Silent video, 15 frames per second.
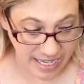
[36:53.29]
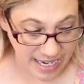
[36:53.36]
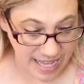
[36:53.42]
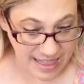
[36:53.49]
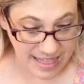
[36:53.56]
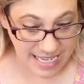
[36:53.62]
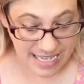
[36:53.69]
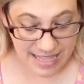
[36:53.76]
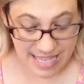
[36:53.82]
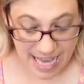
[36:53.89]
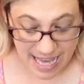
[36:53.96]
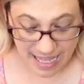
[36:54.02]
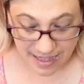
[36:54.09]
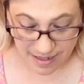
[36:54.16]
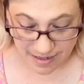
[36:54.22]
And I think
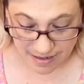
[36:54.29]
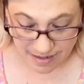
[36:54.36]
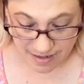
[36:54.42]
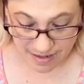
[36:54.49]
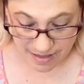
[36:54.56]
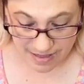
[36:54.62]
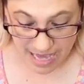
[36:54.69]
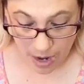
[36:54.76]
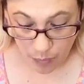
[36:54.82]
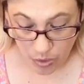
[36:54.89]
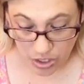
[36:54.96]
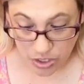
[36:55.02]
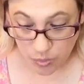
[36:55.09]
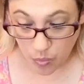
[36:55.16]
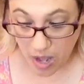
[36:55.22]
that
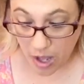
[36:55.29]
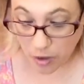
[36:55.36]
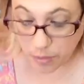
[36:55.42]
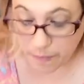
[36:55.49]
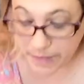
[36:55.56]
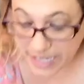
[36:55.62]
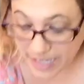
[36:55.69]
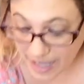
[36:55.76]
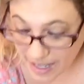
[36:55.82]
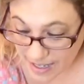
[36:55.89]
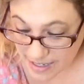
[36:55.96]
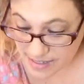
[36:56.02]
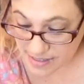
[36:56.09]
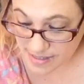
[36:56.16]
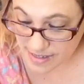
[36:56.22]
works well
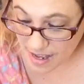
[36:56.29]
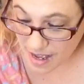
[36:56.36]
because